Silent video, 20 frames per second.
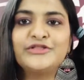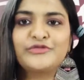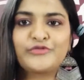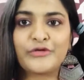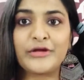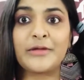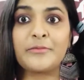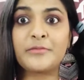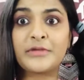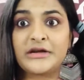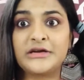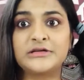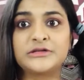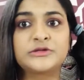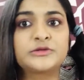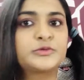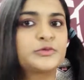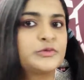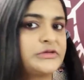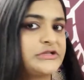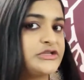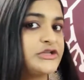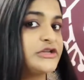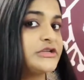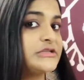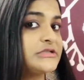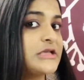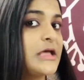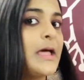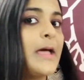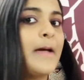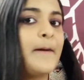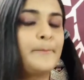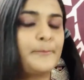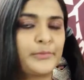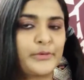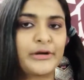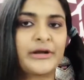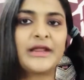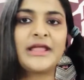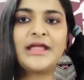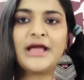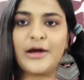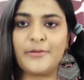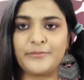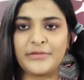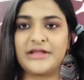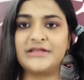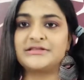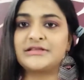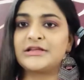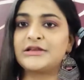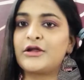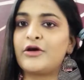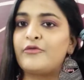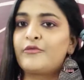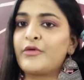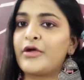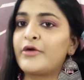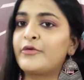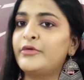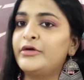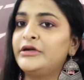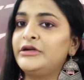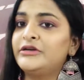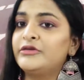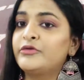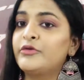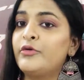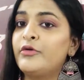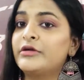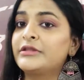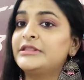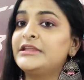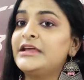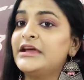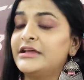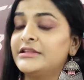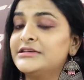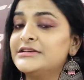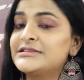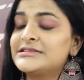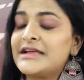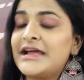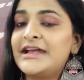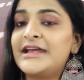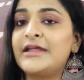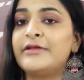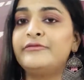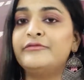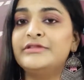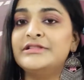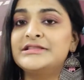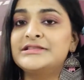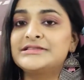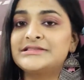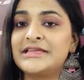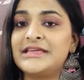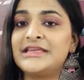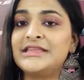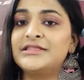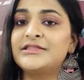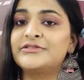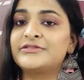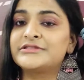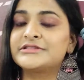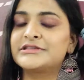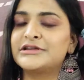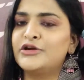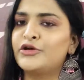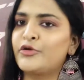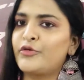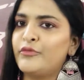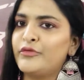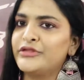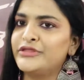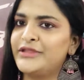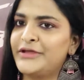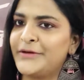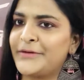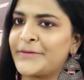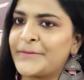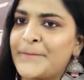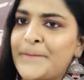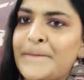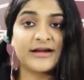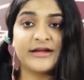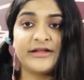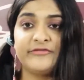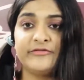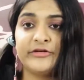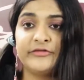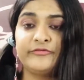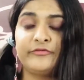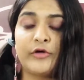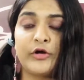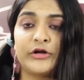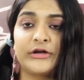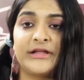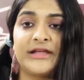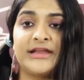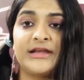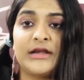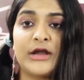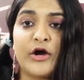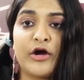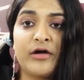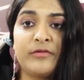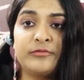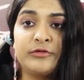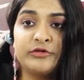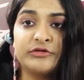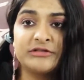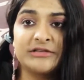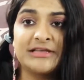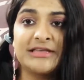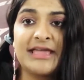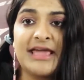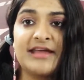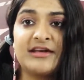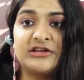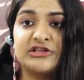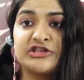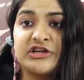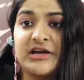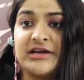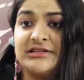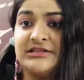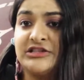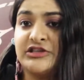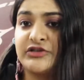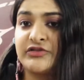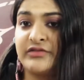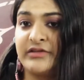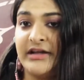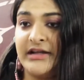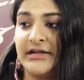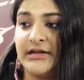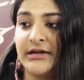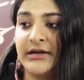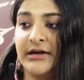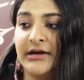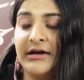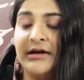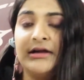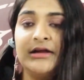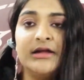3 minutes, which is pretty amazing. Now we are going to go on the other side and we'll see the result over there. 140, and now I'm using Cara Shine straightener.